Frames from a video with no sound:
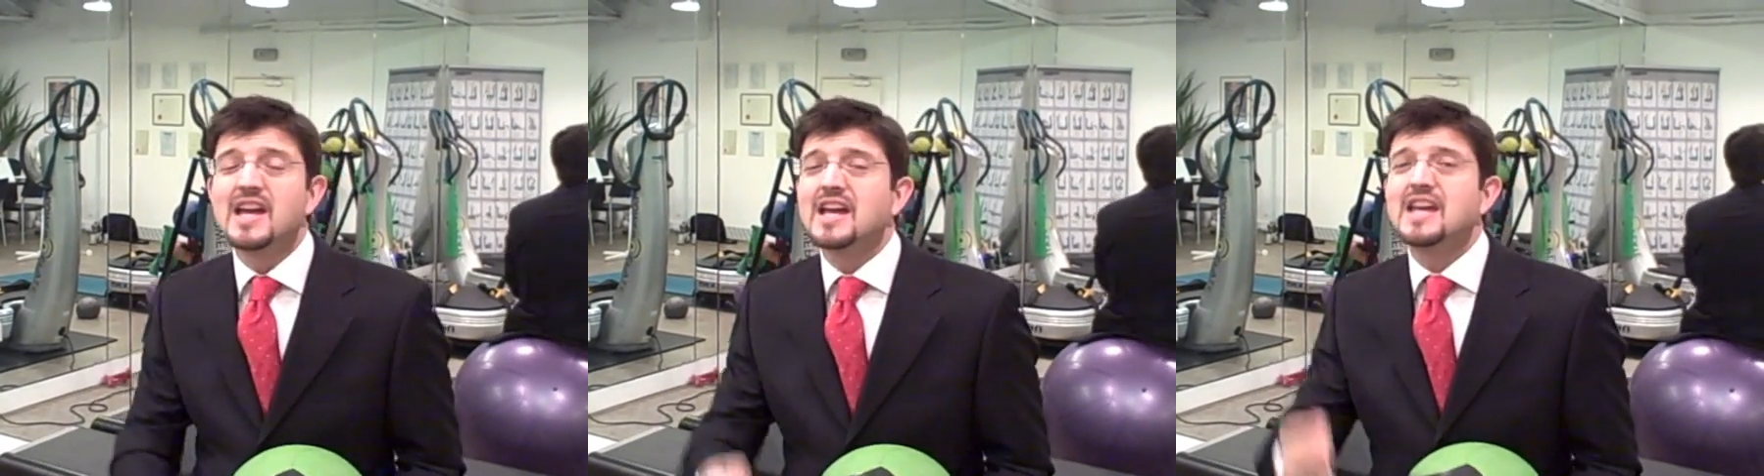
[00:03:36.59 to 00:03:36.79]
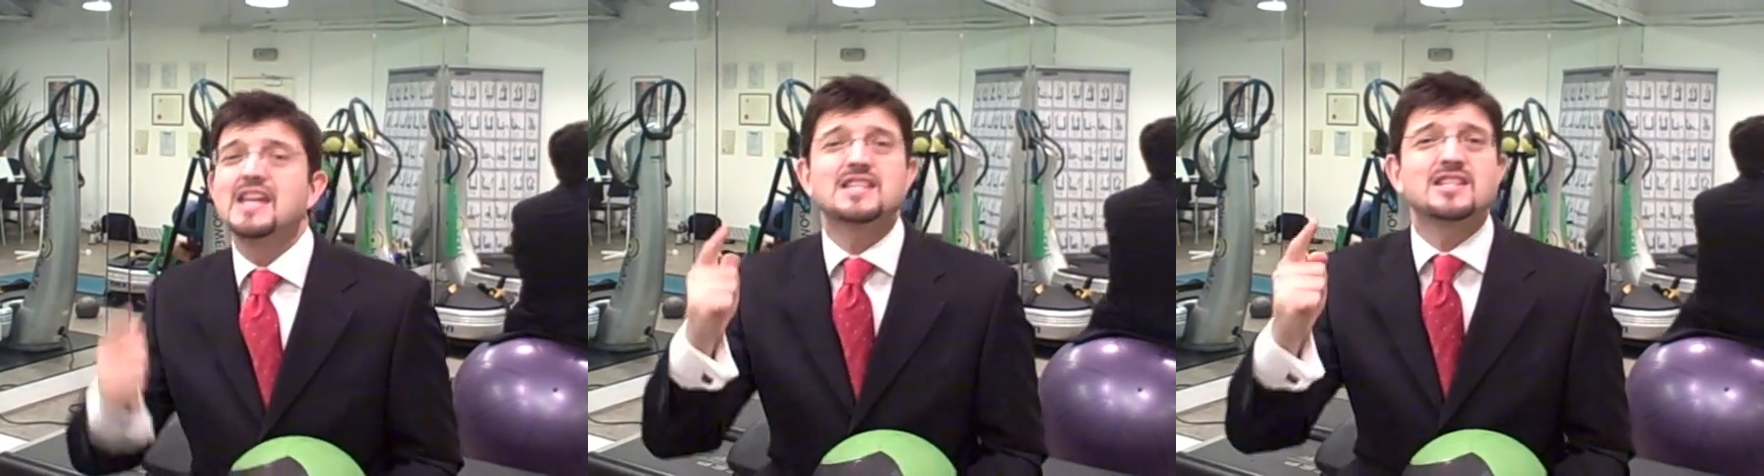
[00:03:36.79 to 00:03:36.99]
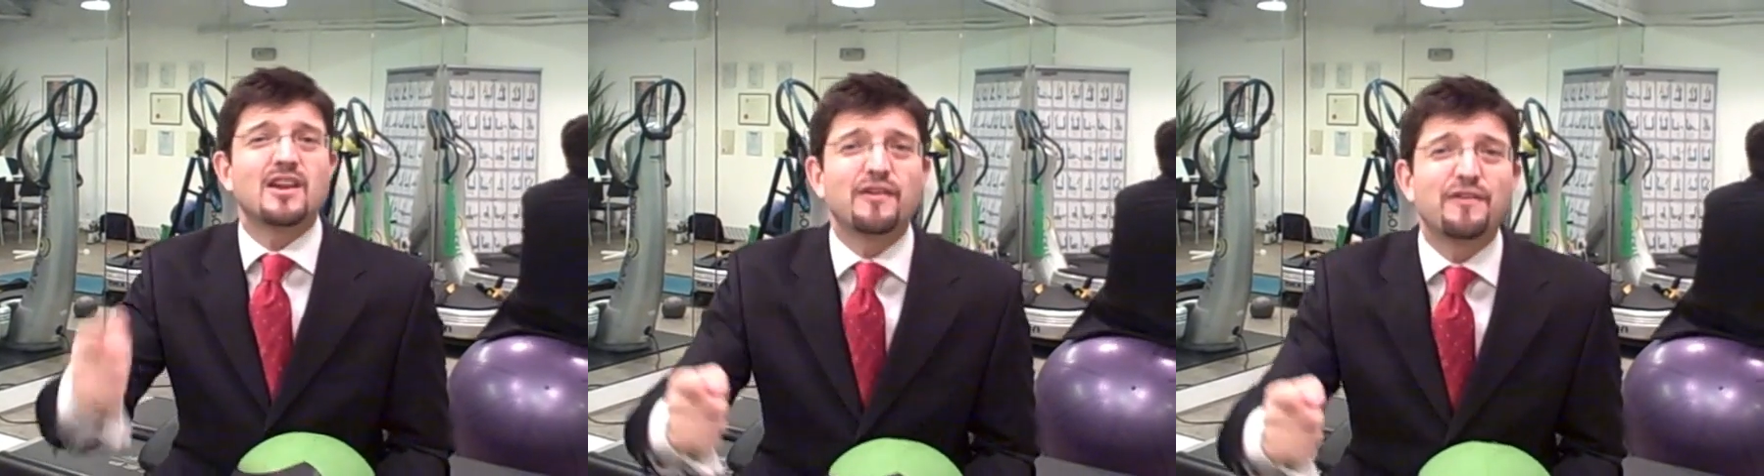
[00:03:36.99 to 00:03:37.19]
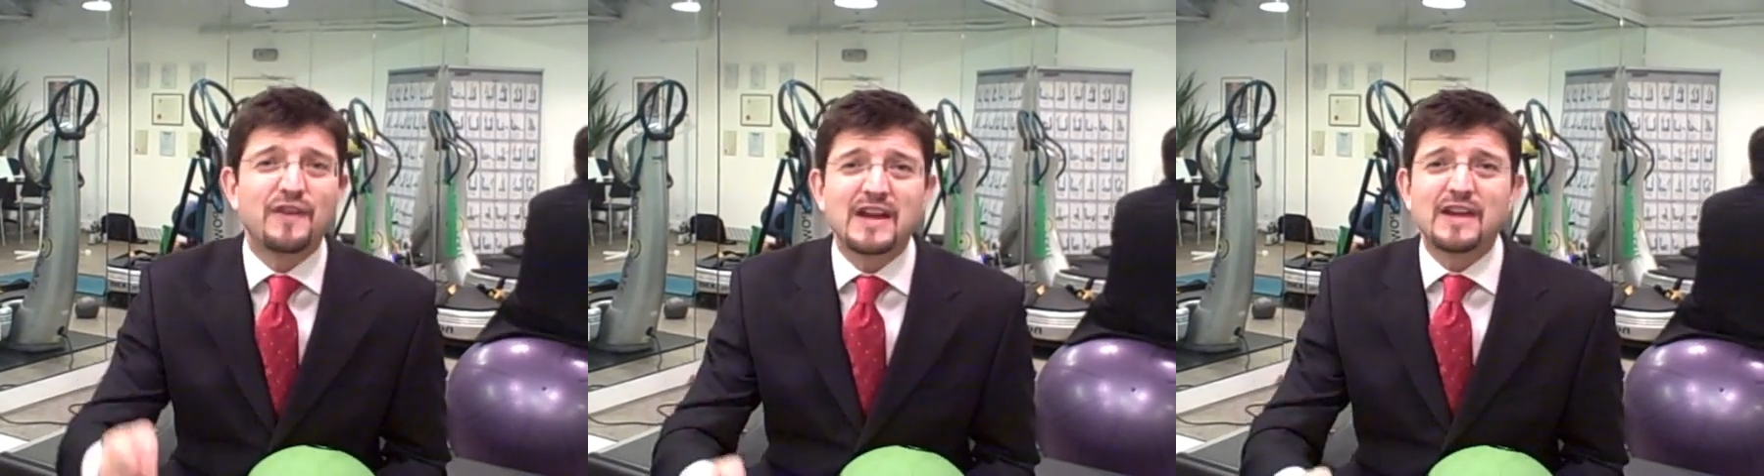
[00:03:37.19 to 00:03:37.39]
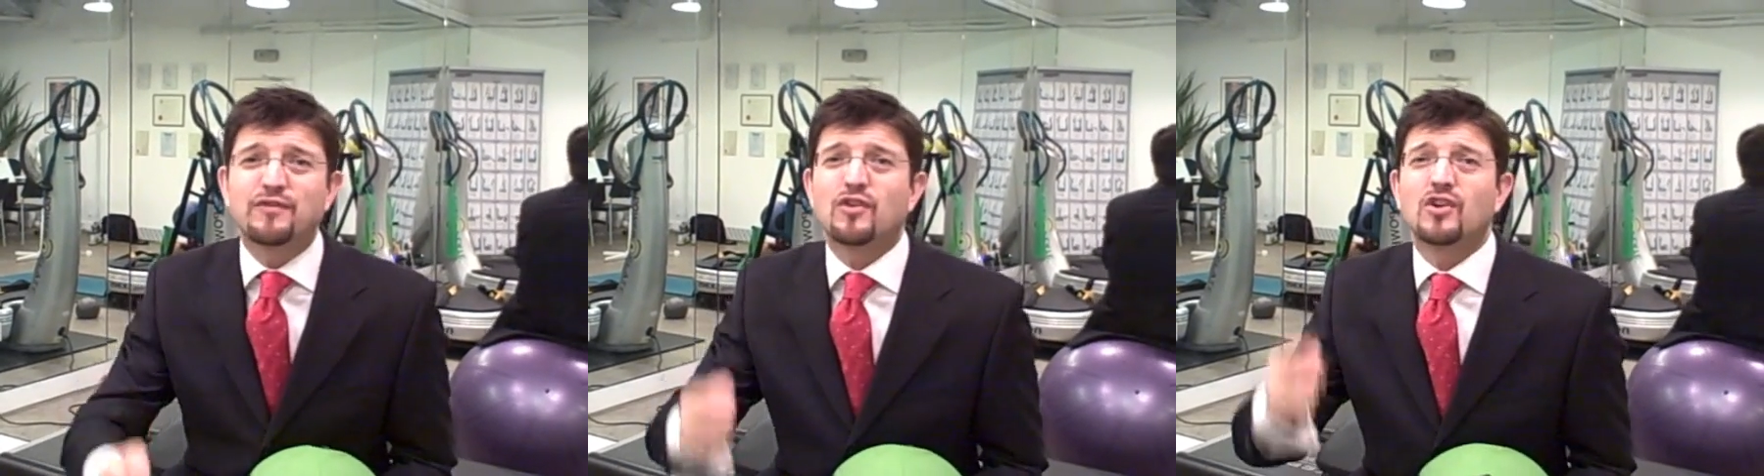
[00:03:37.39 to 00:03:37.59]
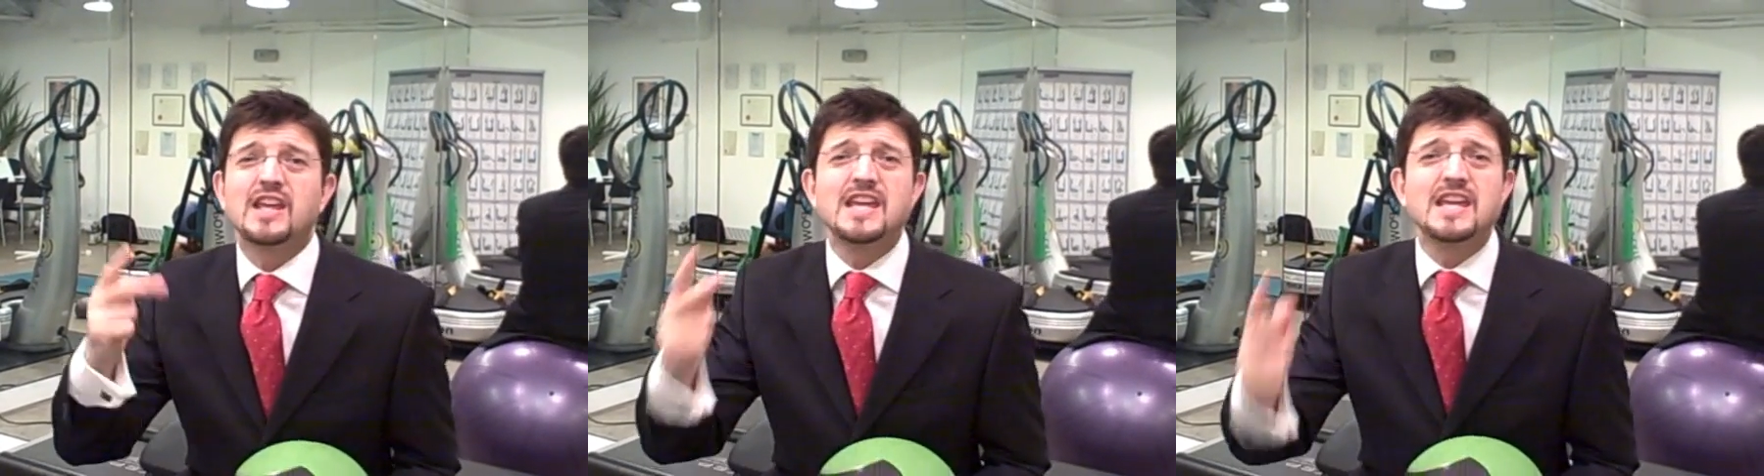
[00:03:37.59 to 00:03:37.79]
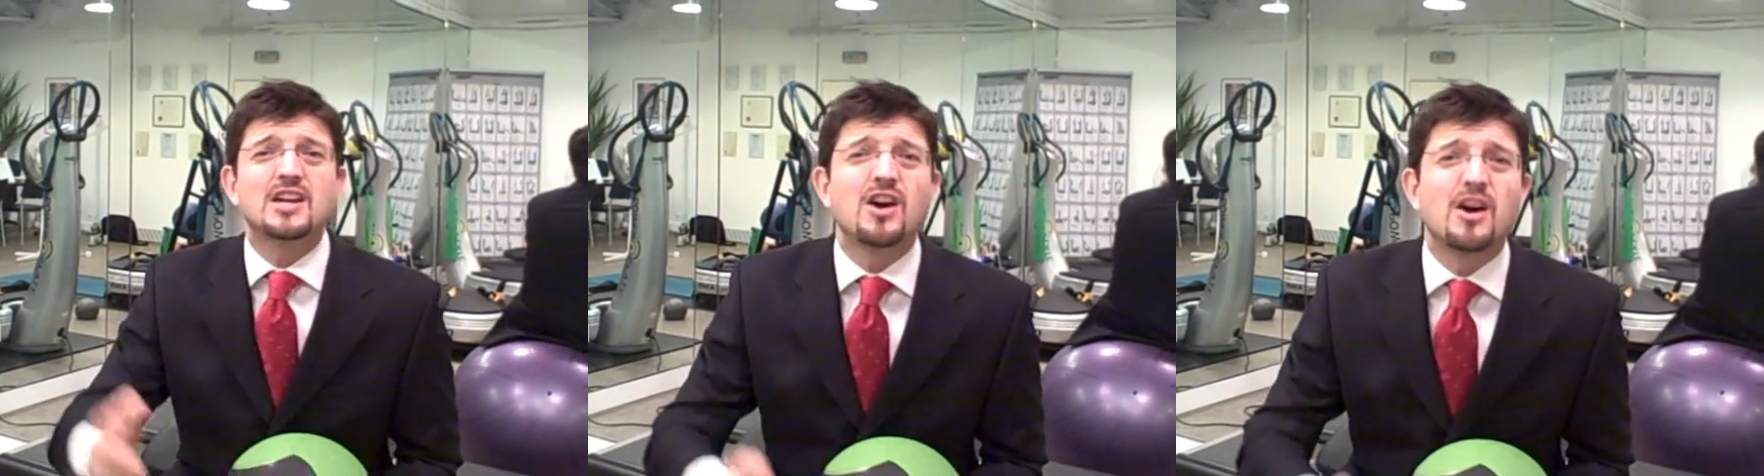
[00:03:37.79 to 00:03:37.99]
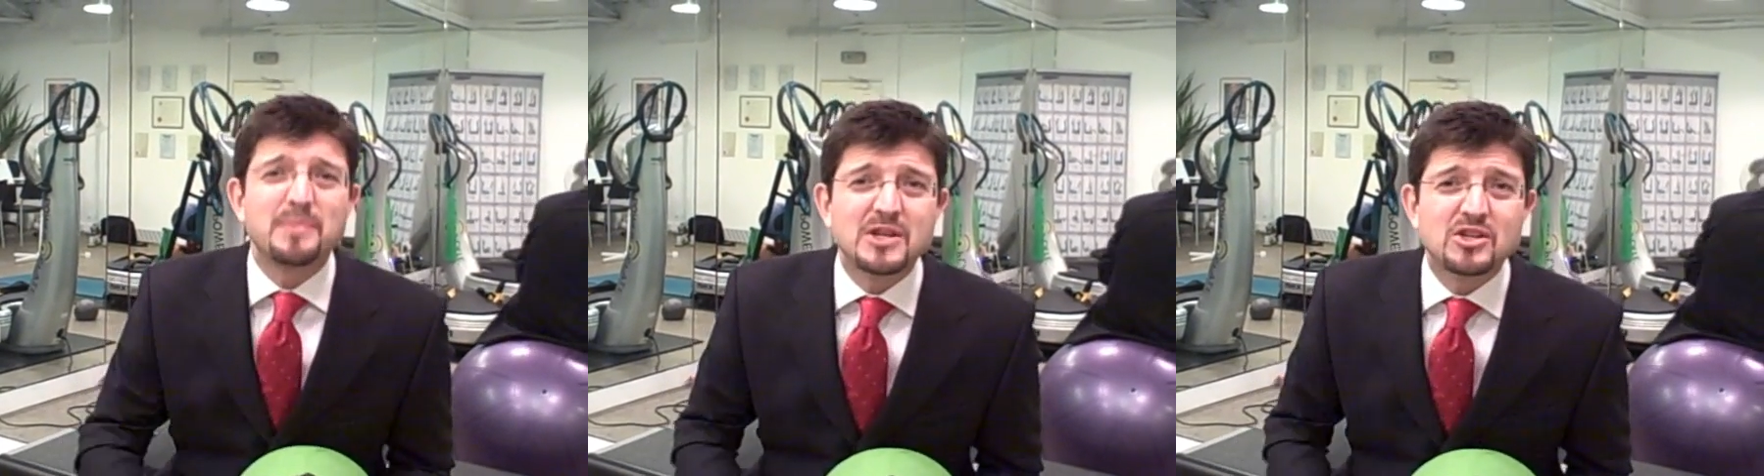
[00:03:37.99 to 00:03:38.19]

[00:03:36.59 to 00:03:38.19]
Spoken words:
he's unfaithful, he can't